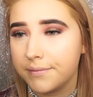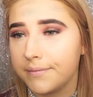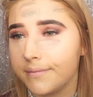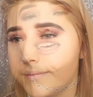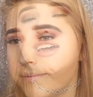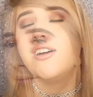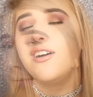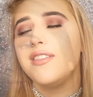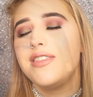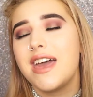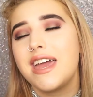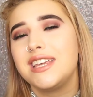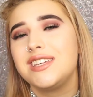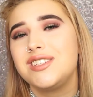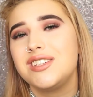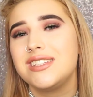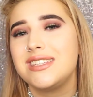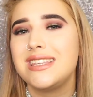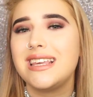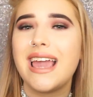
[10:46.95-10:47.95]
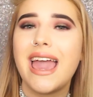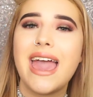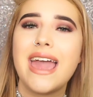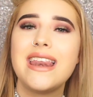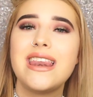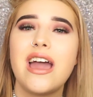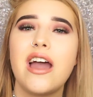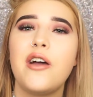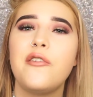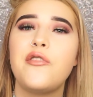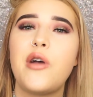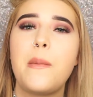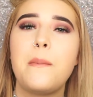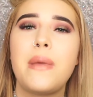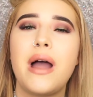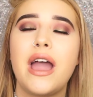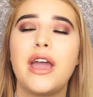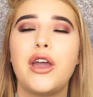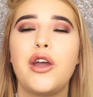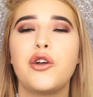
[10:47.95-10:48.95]
So that is just the end of
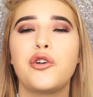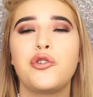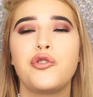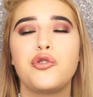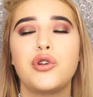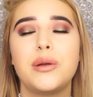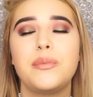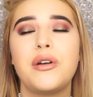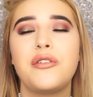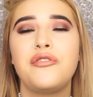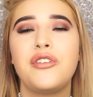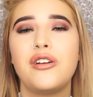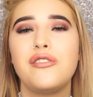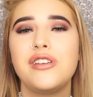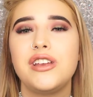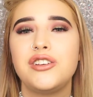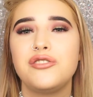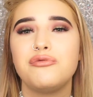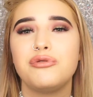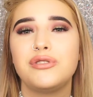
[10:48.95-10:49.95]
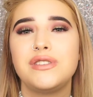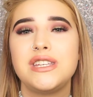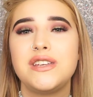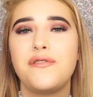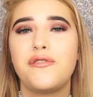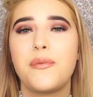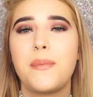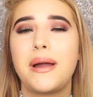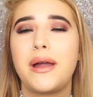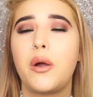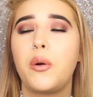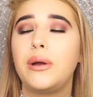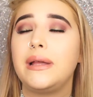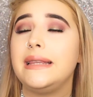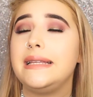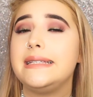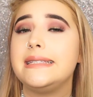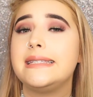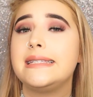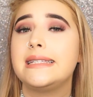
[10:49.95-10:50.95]
my cream foundation routine for my
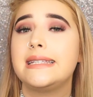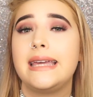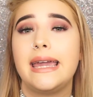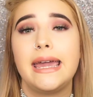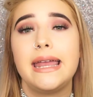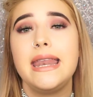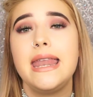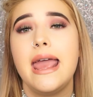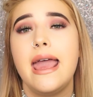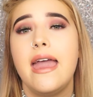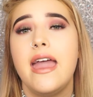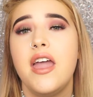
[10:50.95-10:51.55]
oily skin.